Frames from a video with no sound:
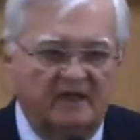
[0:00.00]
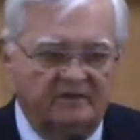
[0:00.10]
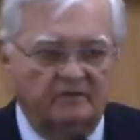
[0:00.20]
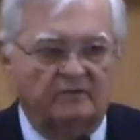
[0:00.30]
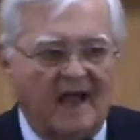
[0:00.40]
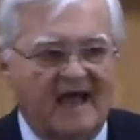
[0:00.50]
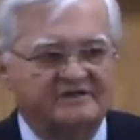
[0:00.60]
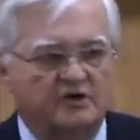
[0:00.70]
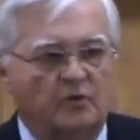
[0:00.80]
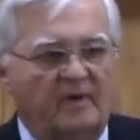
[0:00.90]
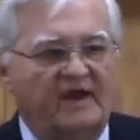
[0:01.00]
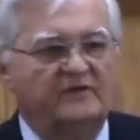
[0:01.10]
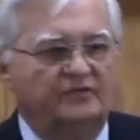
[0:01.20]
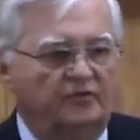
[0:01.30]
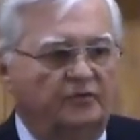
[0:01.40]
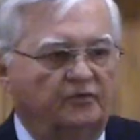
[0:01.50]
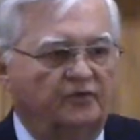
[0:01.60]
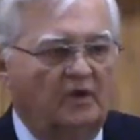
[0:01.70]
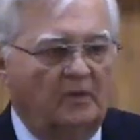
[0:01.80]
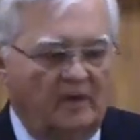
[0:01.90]
to arise and obey the truth
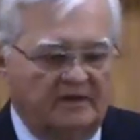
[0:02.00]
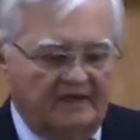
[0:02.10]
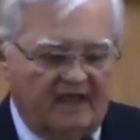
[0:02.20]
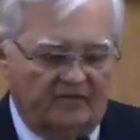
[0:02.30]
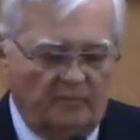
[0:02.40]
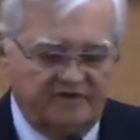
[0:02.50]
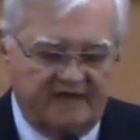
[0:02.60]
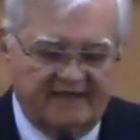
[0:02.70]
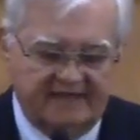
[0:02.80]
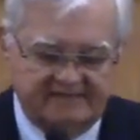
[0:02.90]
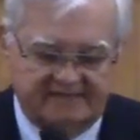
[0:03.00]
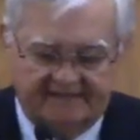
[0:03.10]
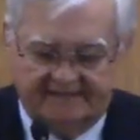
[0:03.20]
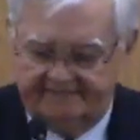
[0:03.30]
while together we stand and sing.